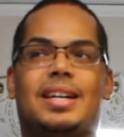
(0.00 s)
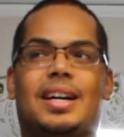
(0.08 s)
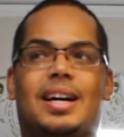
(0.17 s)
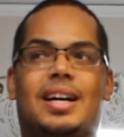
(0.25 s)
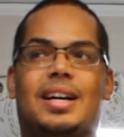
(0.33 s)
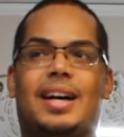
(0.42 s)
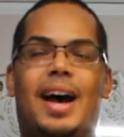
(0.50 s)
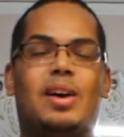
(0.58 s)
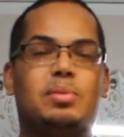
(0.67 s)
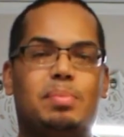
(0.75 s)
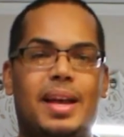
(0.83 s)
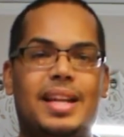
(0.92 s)

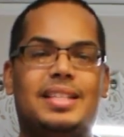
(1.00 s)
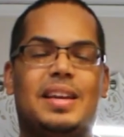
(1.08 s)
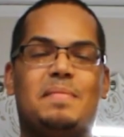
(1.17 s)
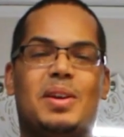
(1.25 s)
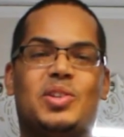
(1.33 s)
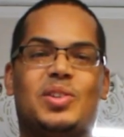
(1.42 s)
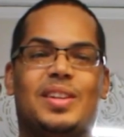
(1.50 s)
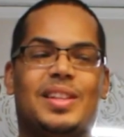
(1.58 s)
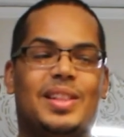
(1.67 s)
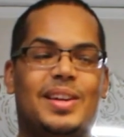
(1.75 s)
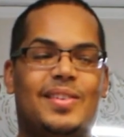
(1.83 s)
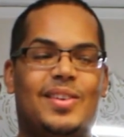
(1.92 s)
house plants, I make sure
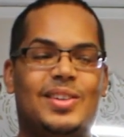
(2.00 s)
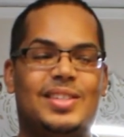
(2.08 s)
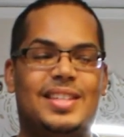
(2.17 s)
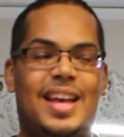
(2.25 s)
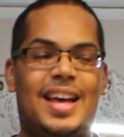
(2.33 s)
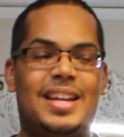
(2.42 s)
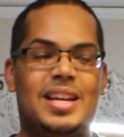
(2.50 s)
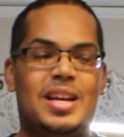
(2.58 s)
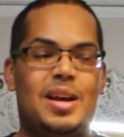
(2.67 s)
that they're all set,